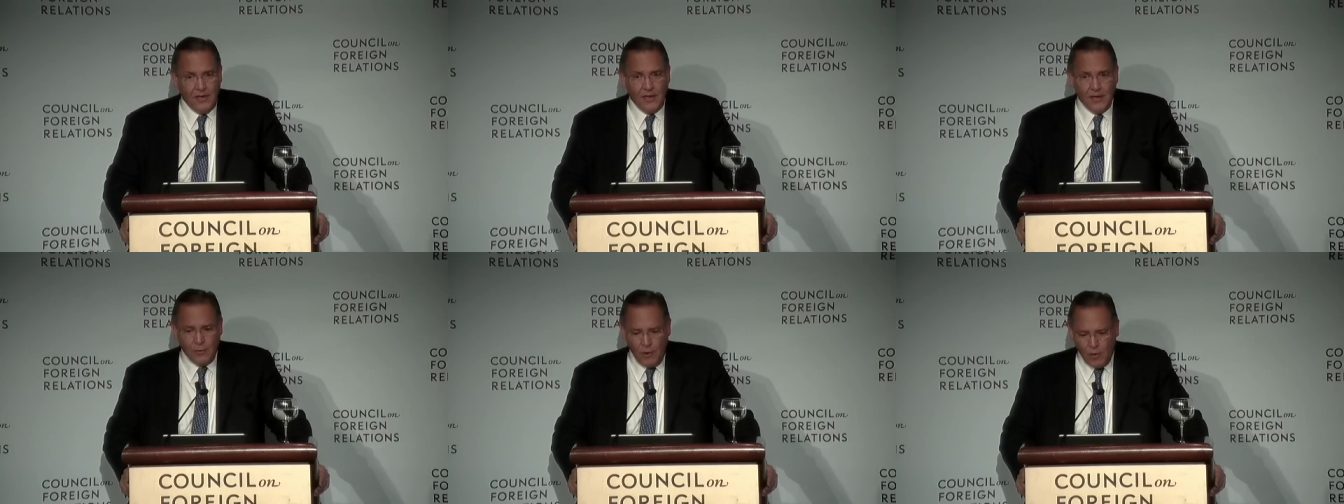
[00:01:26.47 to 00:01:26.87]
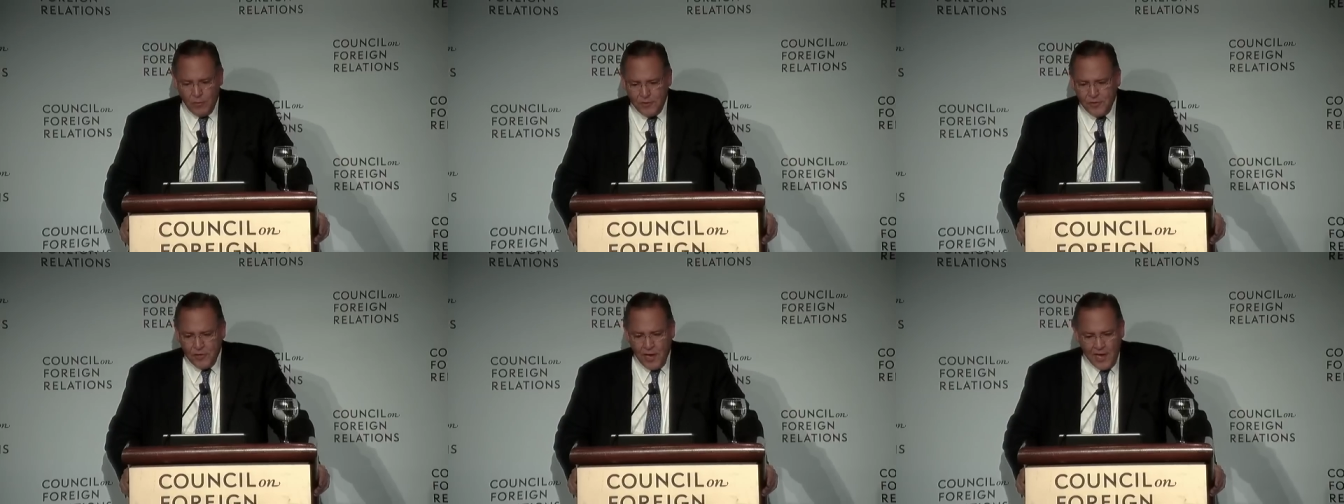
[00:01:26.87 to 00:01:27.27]
And while
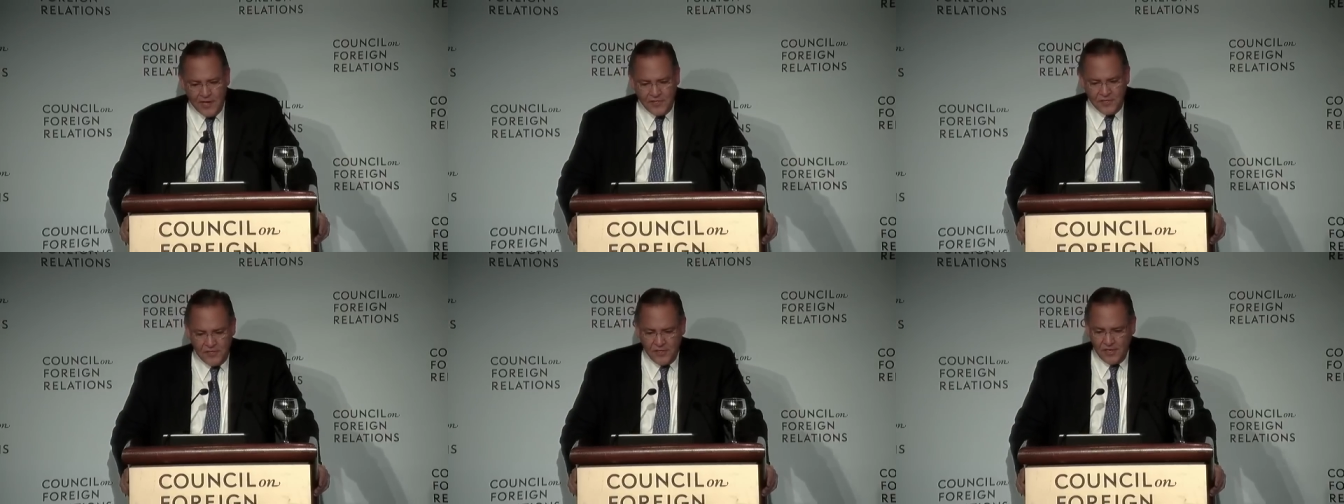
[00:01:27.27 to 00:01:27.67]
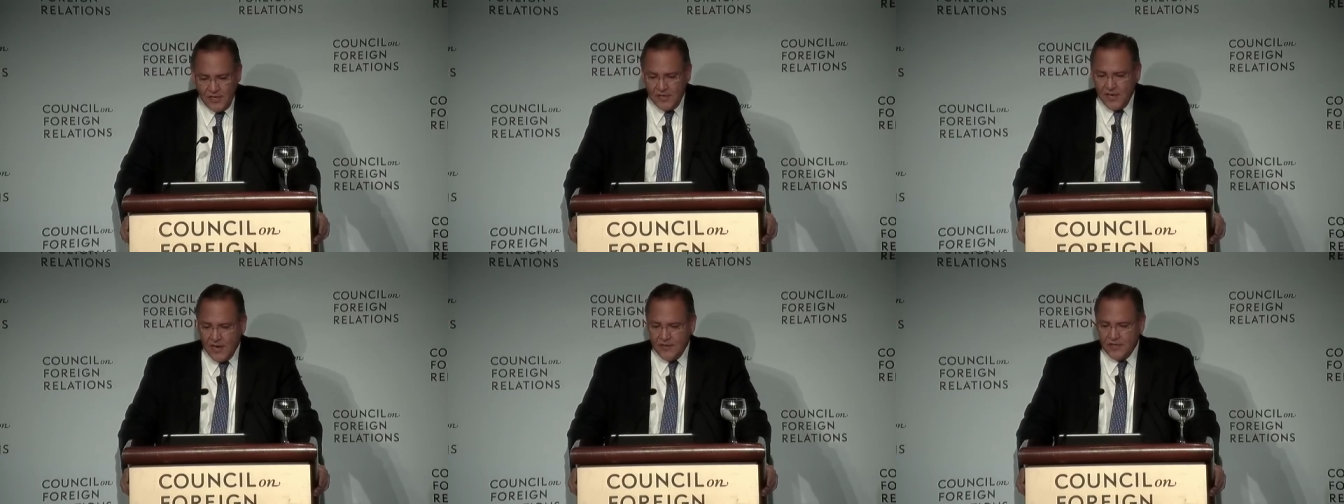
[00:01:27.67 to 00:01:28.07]
Richard Haass isn't in
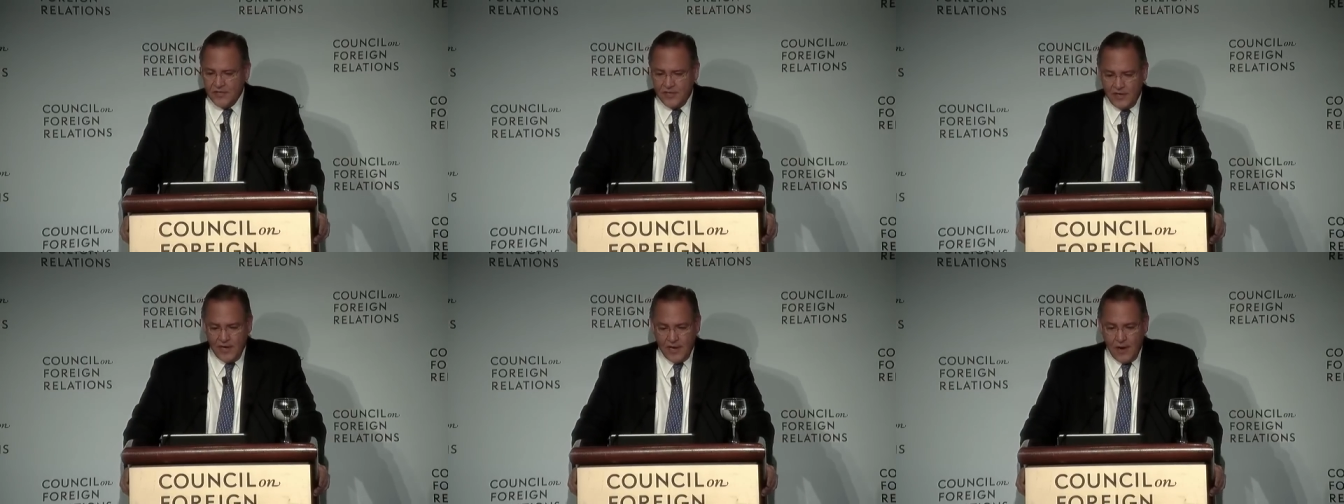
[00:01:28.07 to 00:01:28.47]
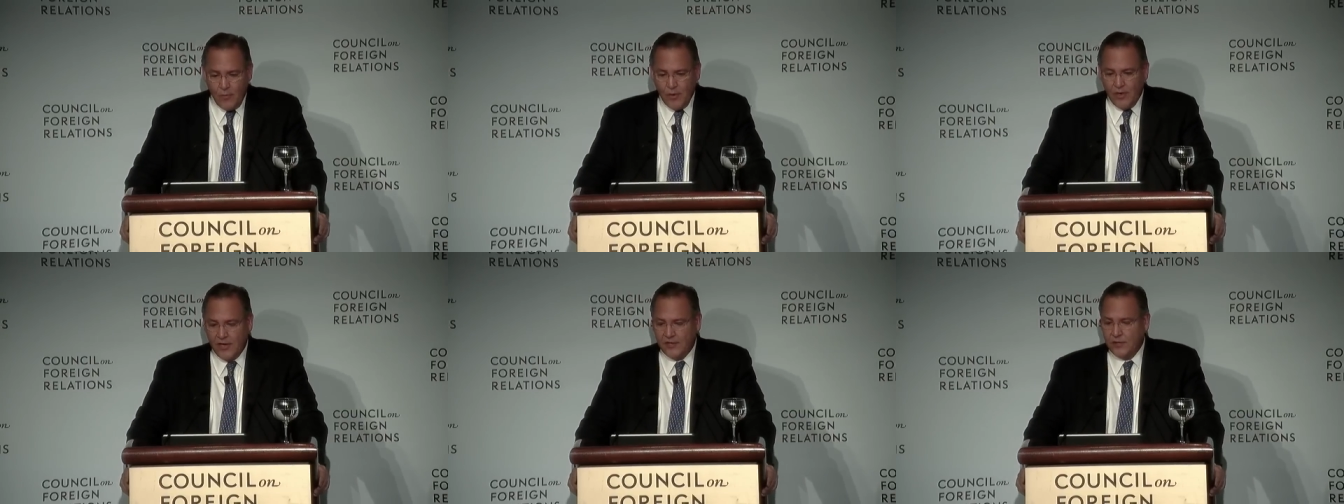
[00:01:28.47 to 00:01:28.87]
attendance today, I
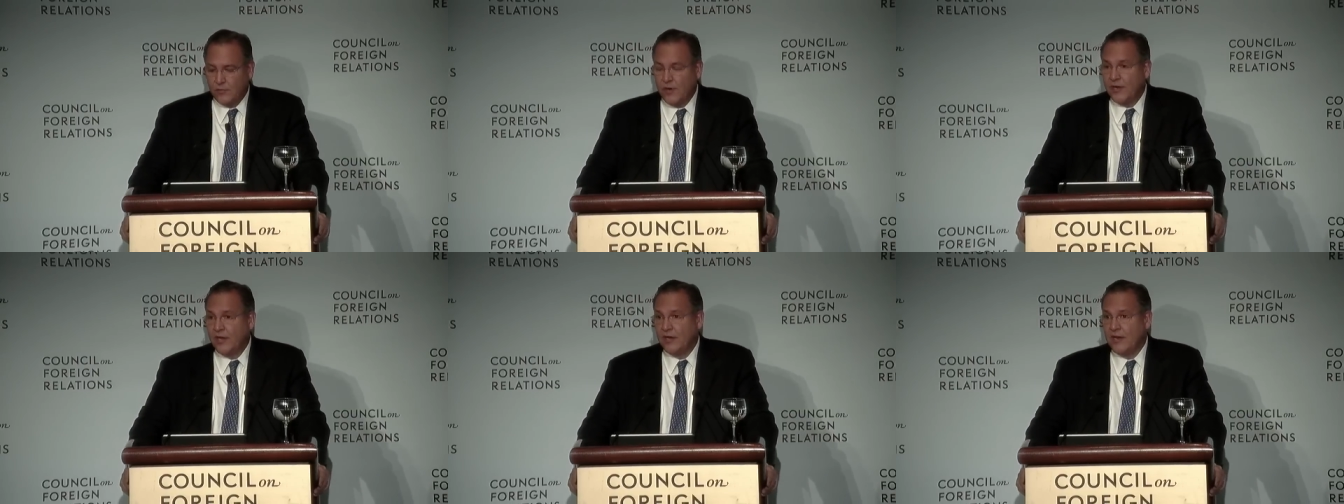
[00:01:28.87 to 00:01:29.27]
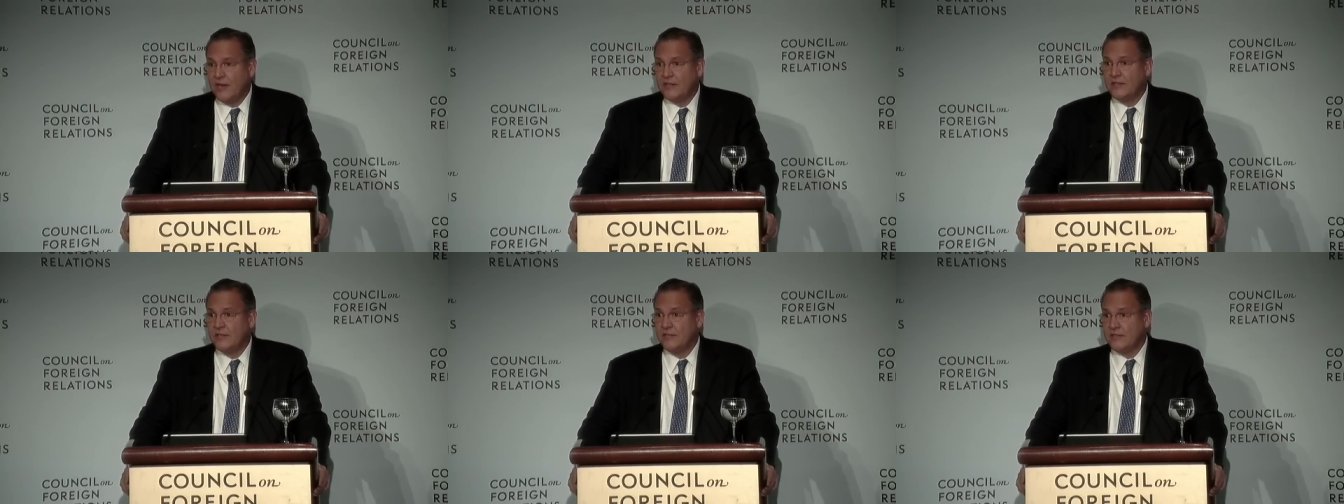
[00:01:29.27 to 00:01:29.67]
would like to
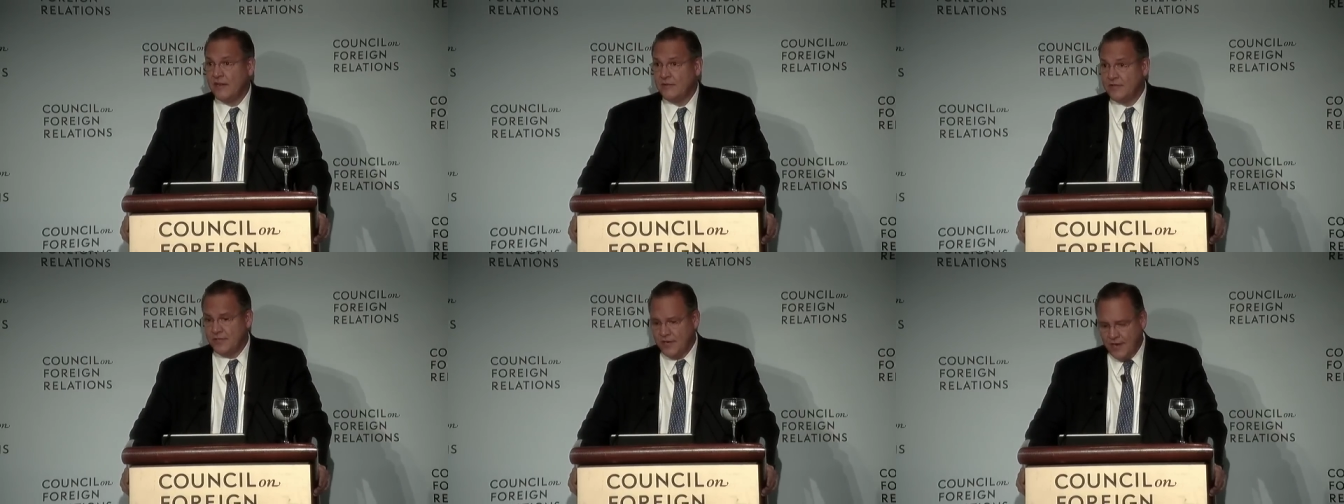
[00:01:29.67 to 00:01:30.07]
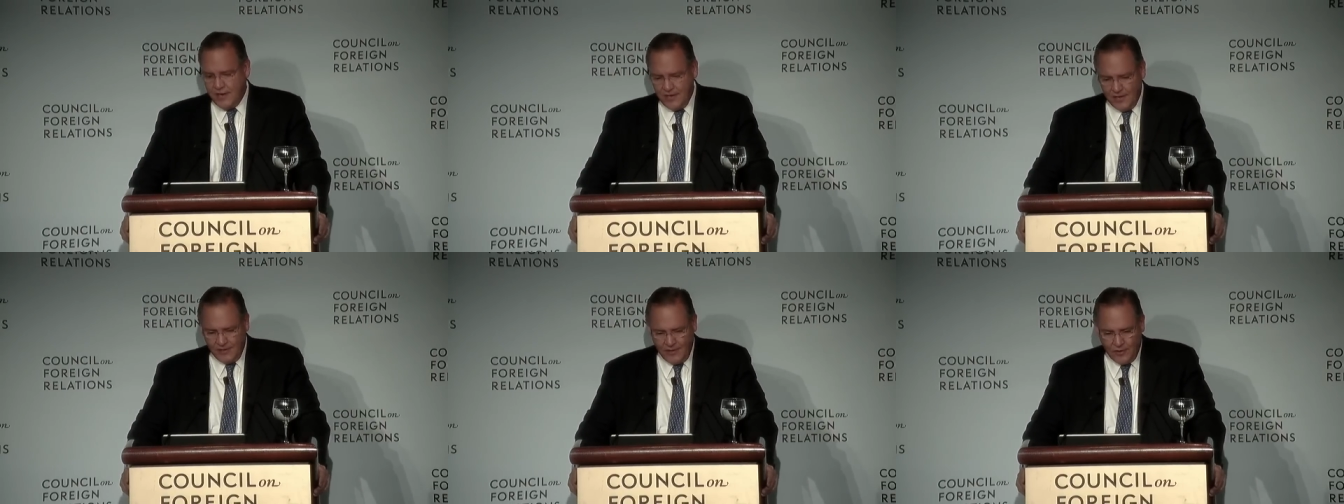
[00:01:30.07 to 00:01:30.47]
recognize his
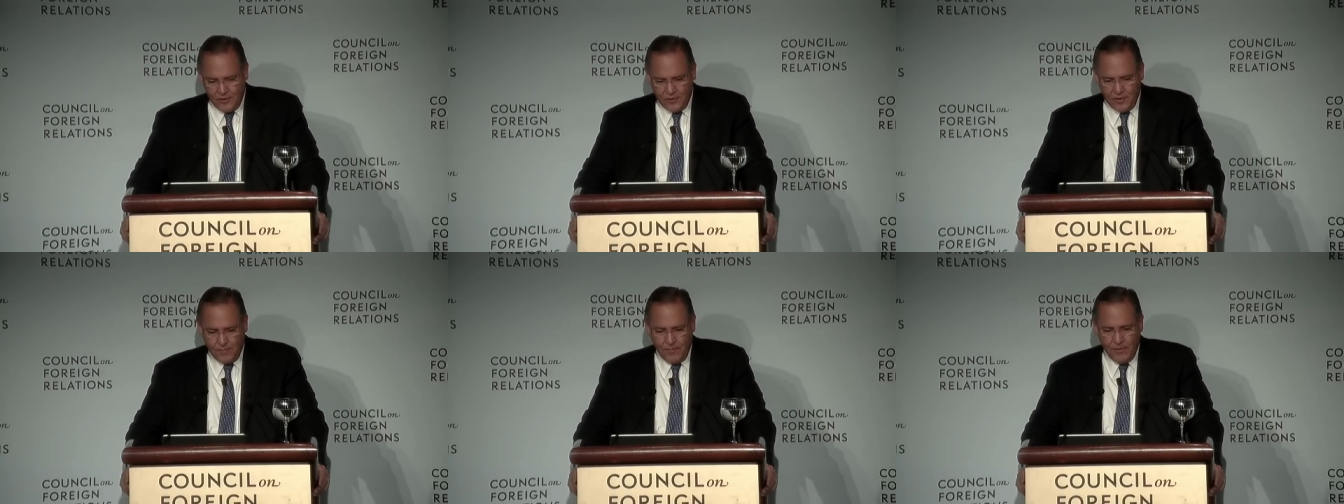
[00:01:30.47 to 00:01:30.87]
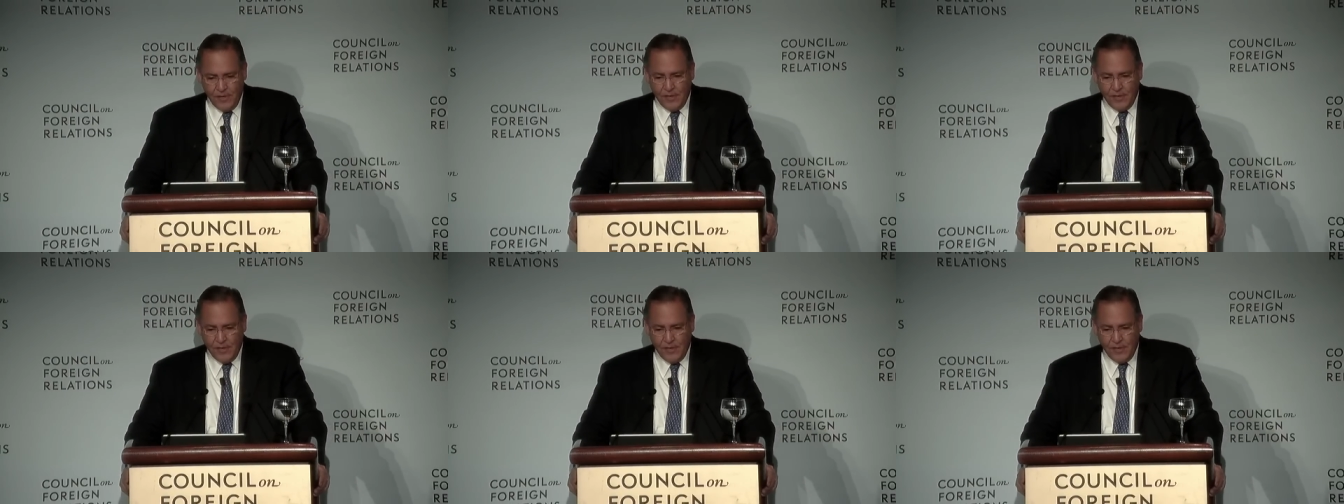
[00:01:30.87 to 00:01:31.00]
outstanding leadership